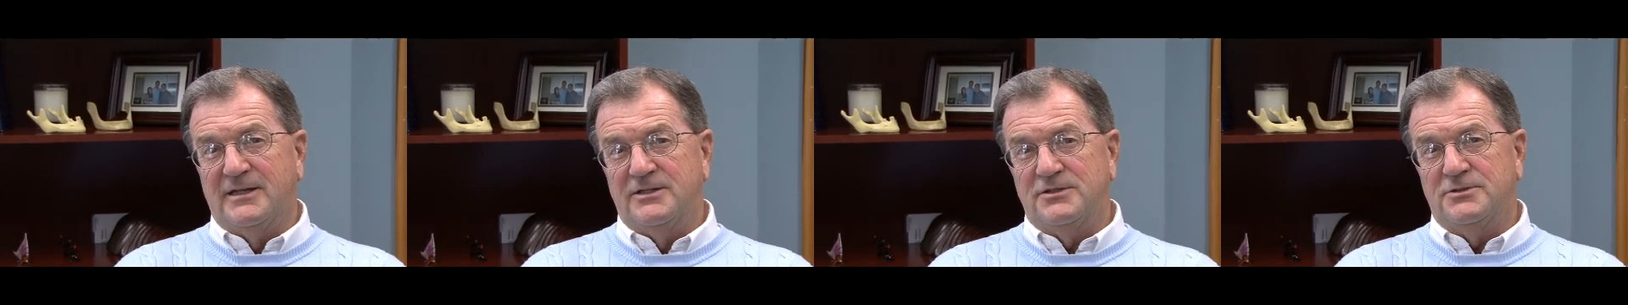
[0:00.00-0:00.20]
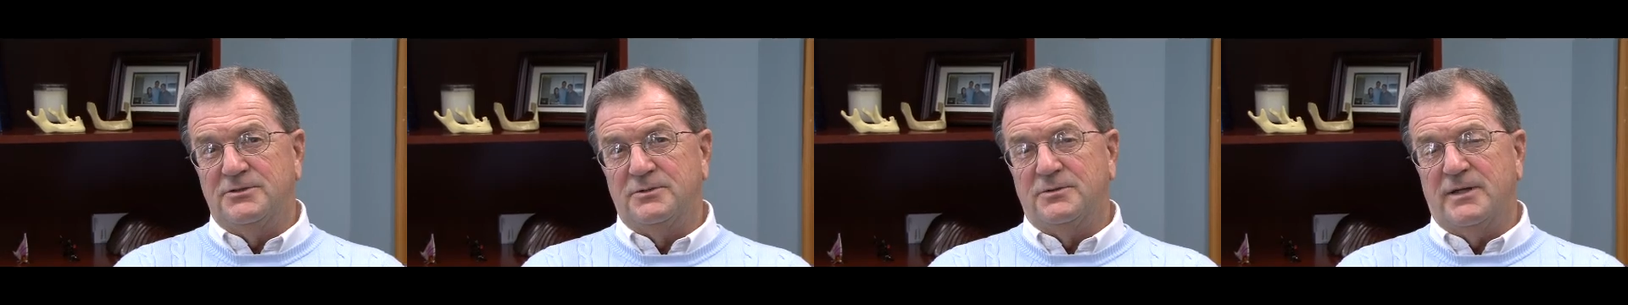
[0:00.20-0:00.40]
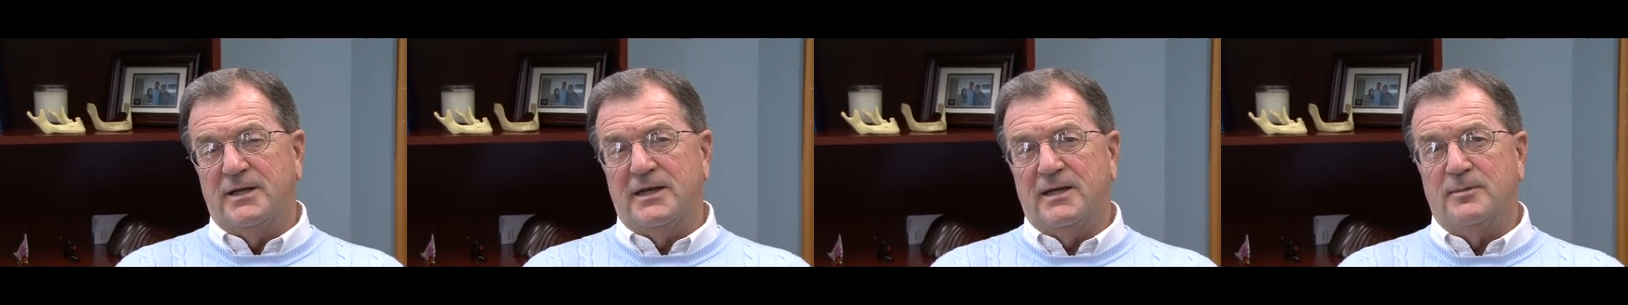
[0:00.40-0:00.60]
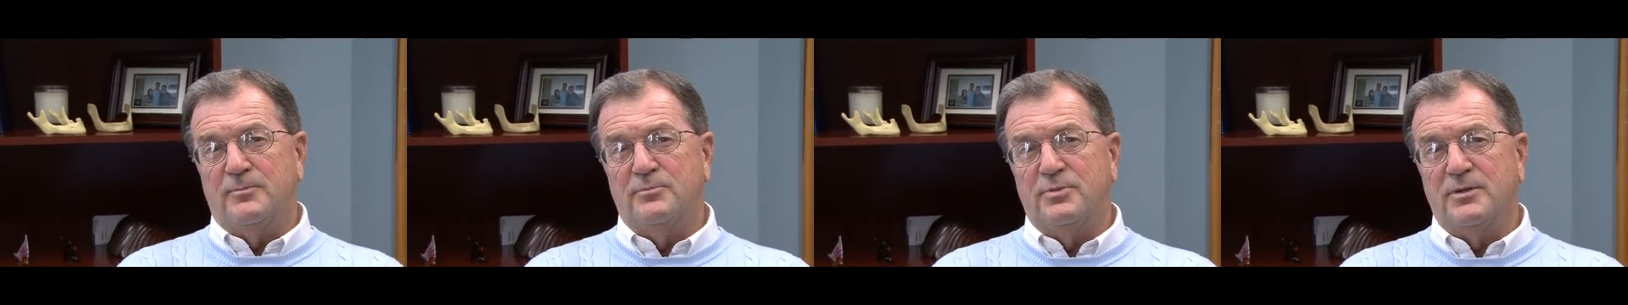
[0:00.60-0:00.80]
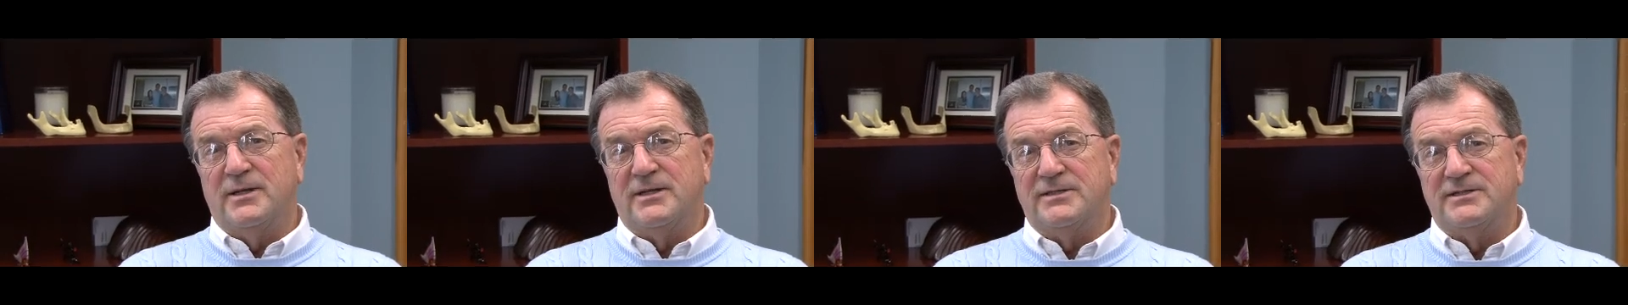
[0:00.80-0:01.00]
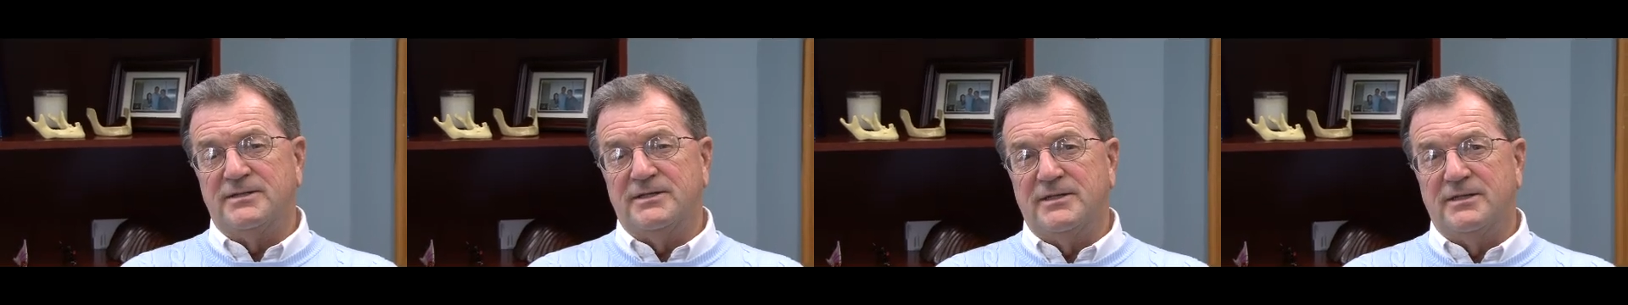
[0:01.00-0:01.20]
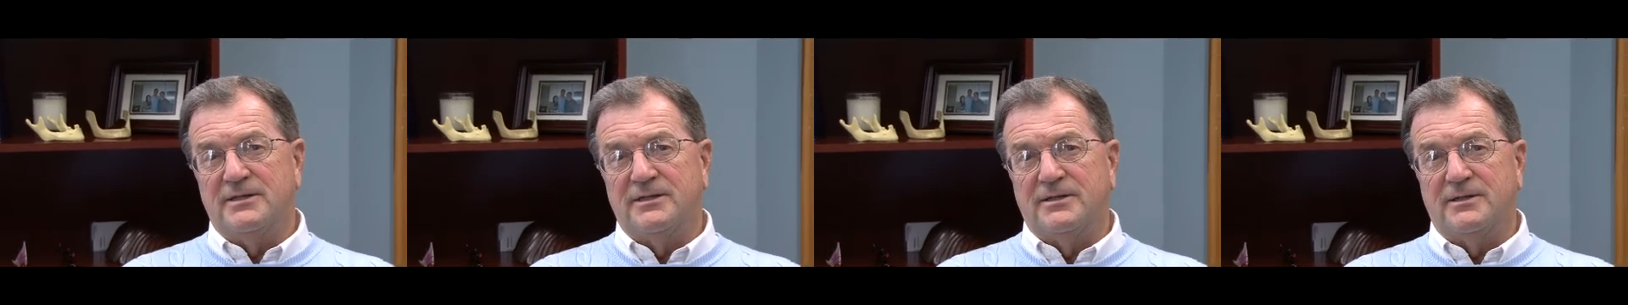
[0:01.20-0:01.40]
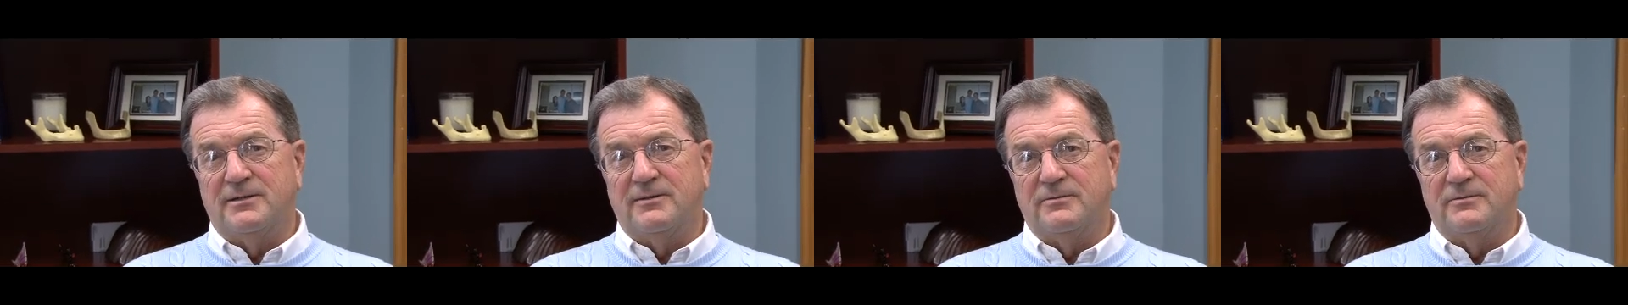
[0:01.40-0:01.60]
to A+
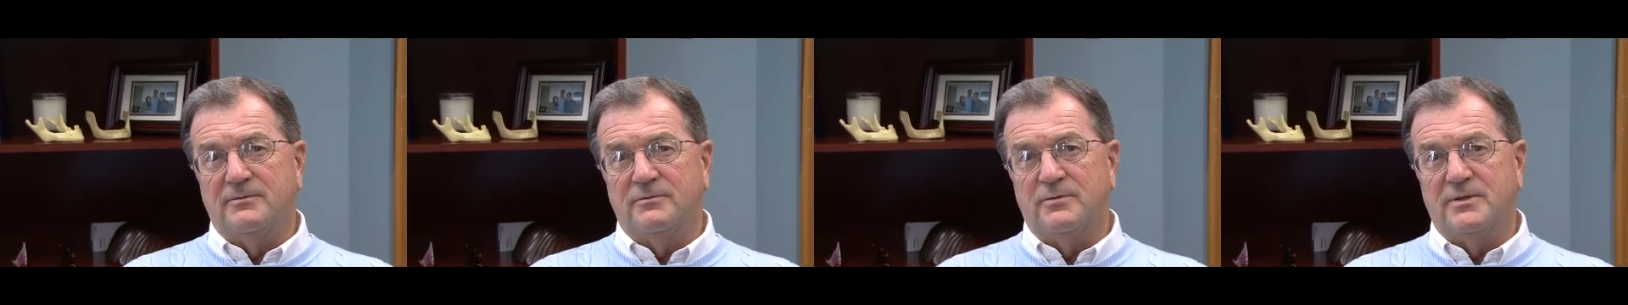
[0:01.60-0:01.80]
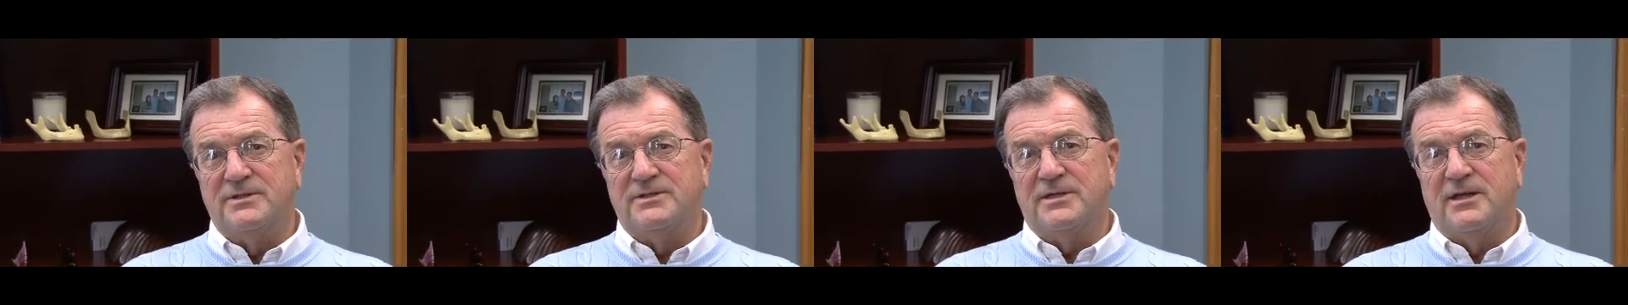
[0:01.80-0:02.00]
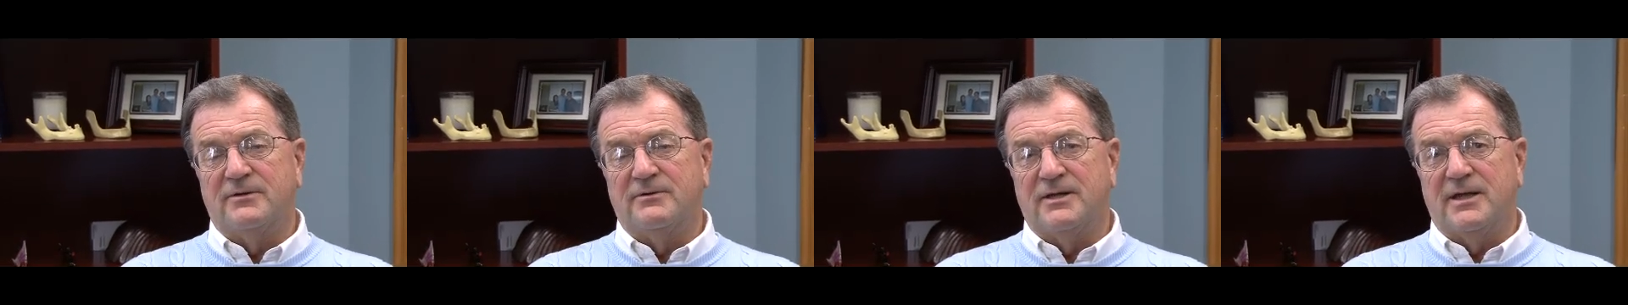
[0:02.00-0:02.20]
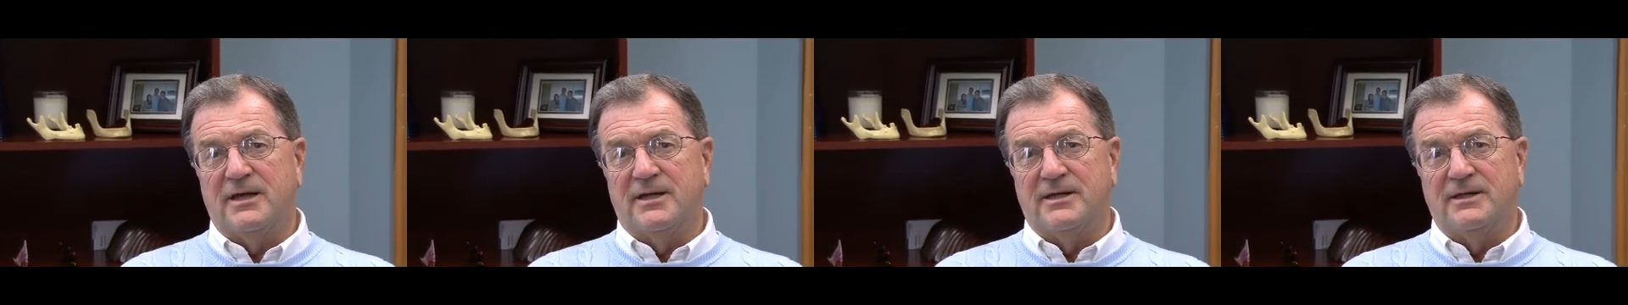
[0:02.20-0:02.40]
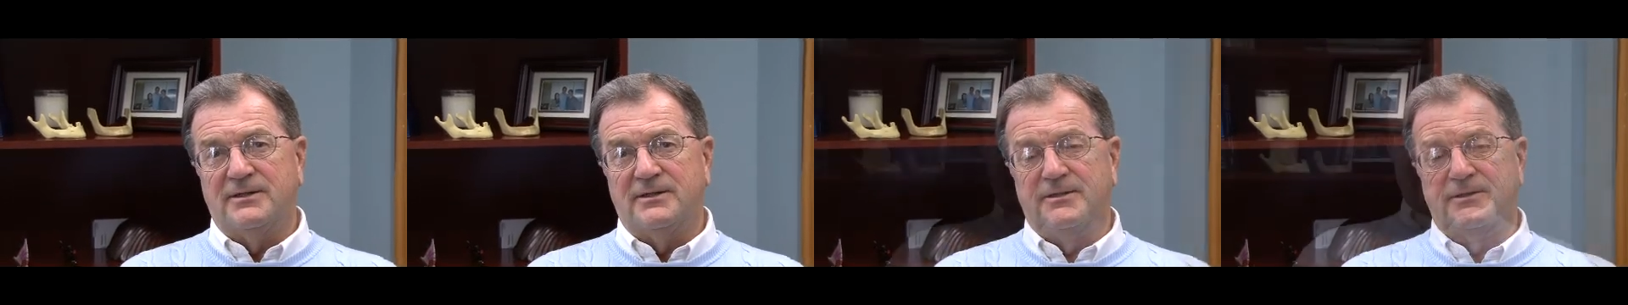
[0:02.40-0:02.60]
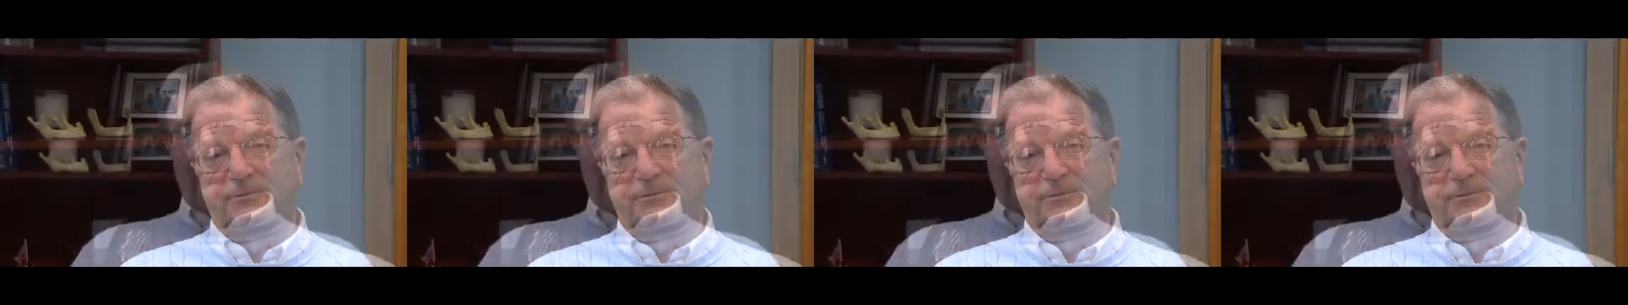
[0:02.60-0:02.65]
care once I got here.